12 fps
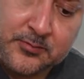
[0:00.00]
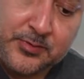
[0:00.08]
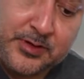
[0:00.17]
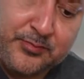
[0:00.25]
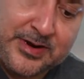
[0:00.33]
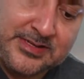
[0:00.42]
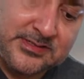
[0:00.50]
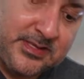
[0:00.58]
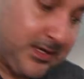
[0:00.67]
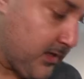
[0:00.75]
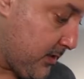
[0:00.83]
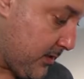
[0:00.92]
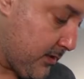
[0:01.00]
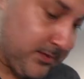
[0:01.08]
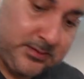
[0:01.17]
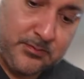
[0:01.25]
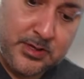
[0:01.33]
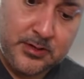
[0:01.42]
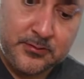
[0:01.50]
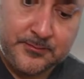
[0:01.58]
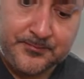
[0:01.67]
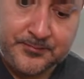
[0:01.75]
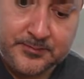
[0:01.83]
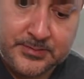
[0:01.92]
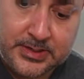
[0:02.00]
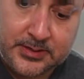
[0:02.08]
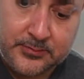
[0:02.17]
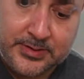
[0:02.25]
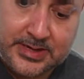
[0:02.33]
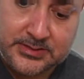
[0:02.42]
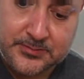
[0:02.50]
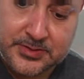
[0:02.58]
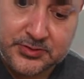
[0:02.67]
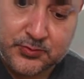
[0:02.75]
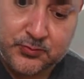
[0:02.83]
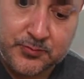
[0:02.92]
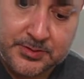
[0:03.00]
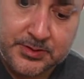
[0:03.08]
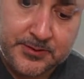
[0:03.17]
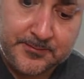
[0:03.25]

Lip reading: We could probably sneak in the other tomato now that we got some extra room in there.